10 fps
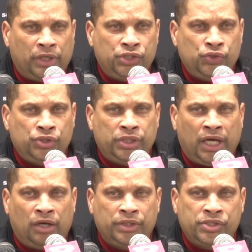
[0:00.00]
about Junior
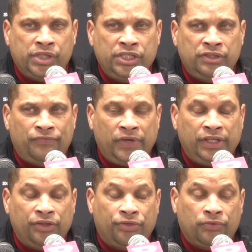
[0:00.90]
now is he's
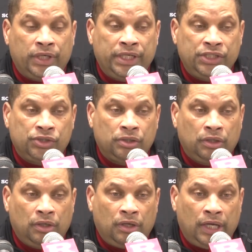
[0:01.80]
defending threes.
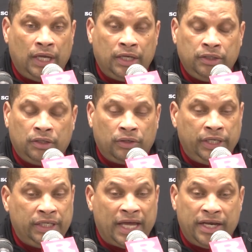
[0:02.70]
And, you know,
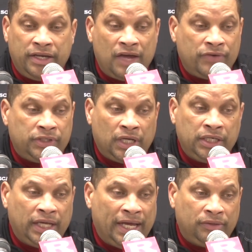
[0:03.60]
he had never
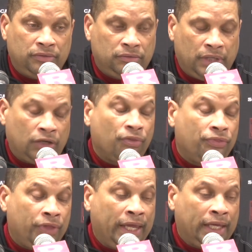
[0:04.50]
done that, I don't
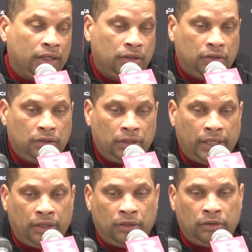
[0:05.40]
think,
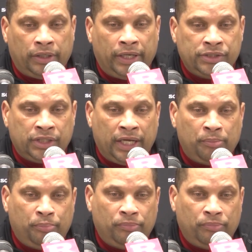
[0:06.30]
as a